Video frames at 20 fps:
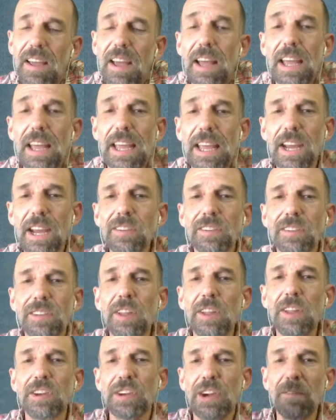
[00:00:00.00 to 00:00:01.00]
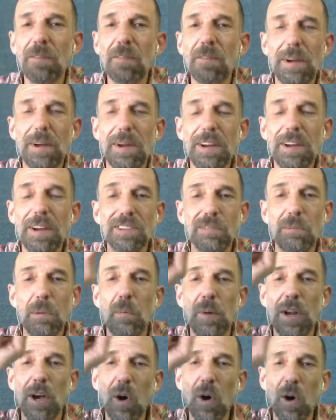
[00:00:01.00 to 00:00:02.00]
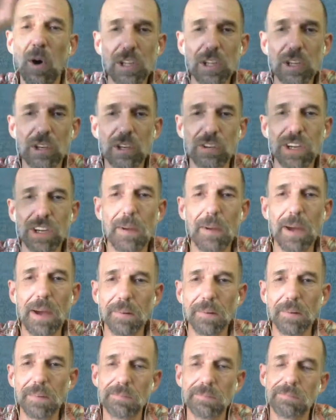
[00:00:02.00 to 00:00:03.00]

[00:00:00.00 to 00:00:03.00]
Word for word: here's another confirmation of what we all agree about.